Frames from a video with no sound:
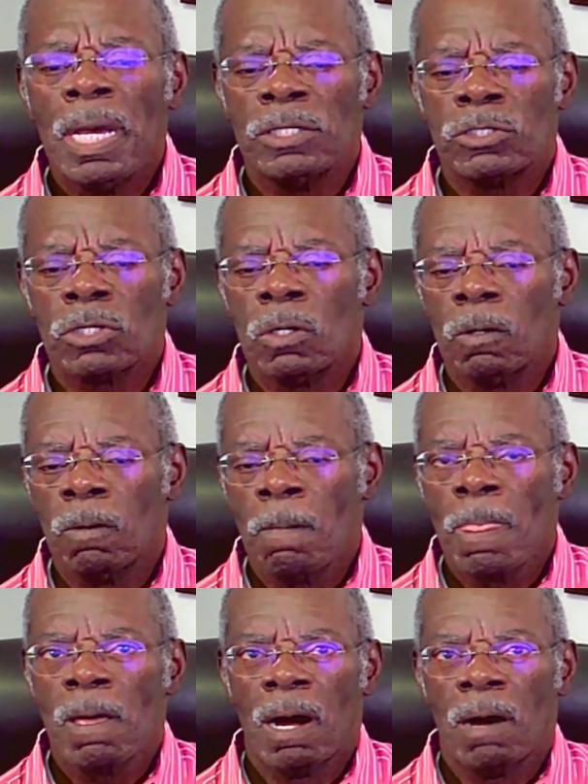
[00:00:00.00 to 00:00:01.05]
And so
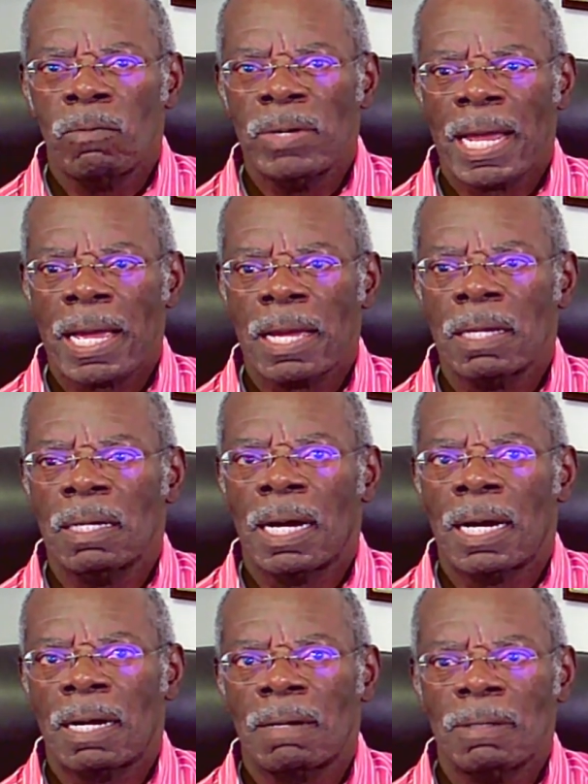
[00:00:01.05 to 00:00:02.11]
uh, when I
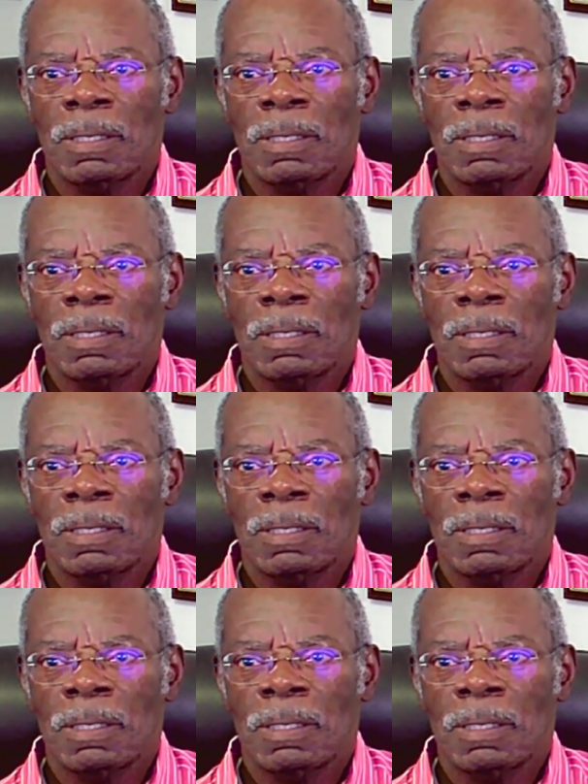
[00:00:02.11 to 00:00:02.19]
uh,